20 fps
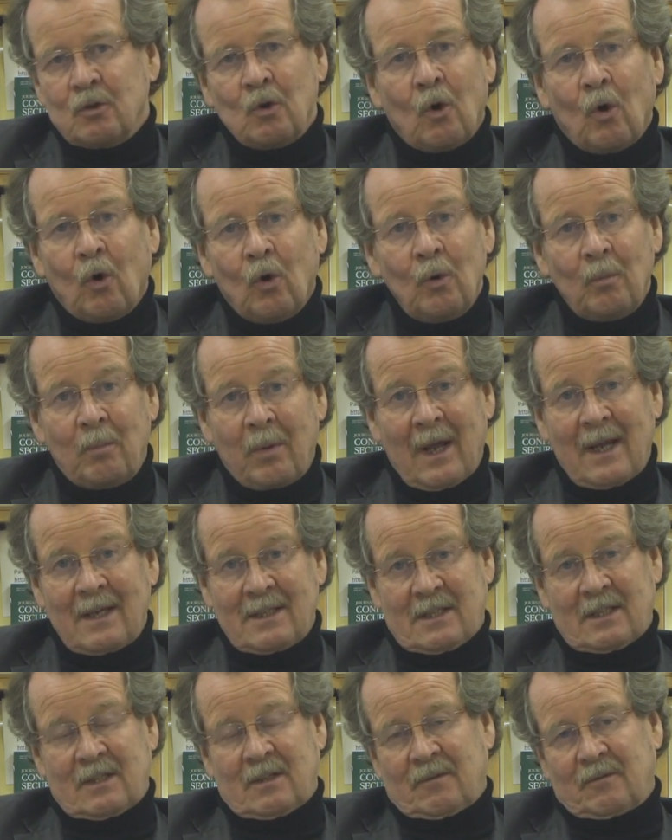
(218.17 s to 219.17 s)
to all
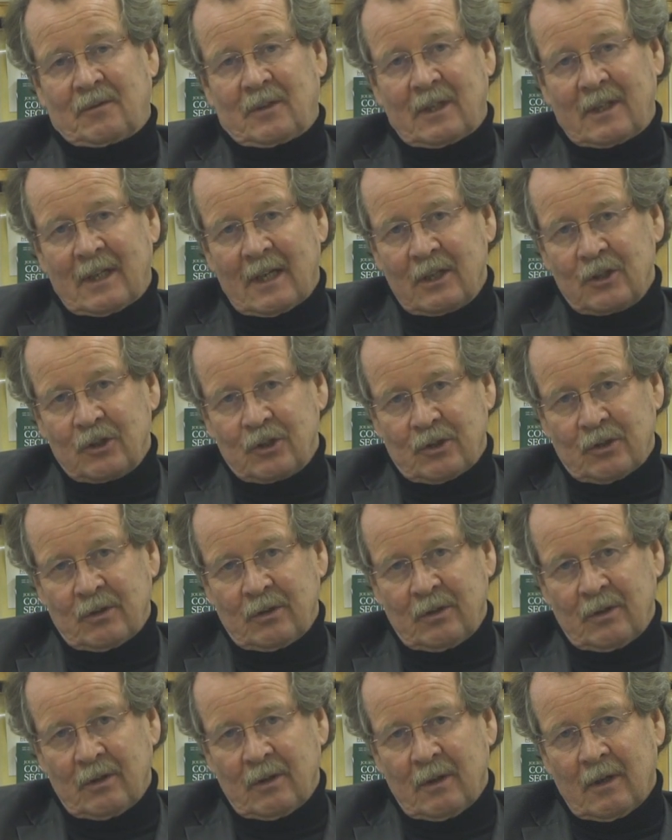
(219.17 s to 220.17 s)
places of
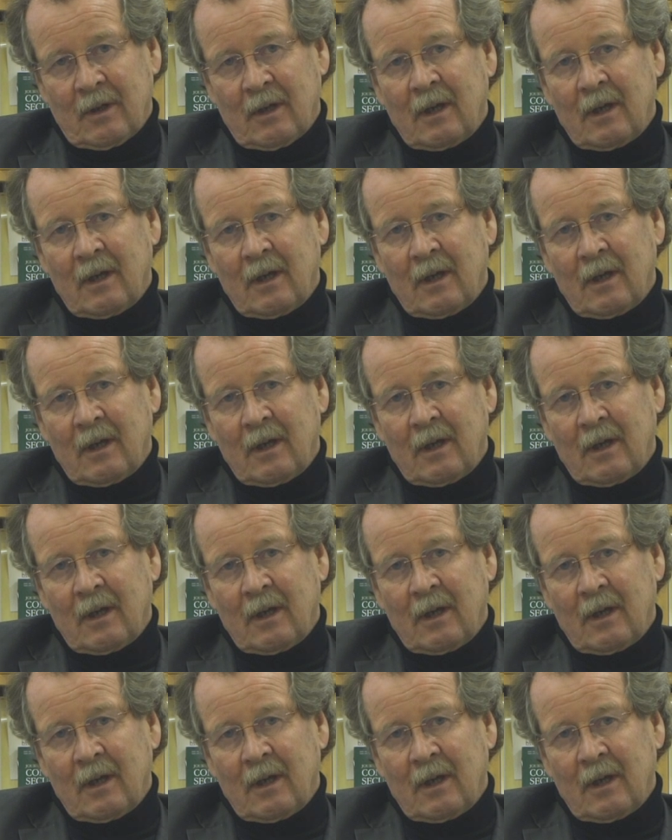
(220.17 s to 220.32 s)
detention,